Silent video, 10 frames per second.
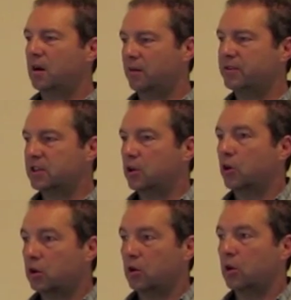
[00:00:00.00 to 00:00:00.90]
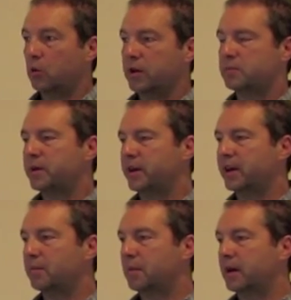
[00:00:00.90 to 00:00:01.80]
Obviously, always
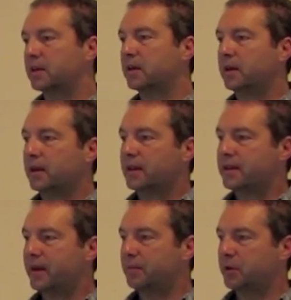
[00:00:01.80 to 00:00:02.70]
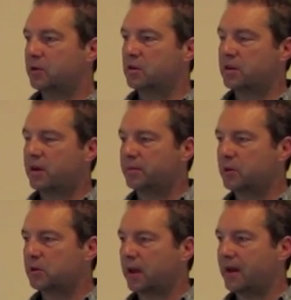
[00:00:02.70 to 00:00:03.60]
bearing in mind therapeutic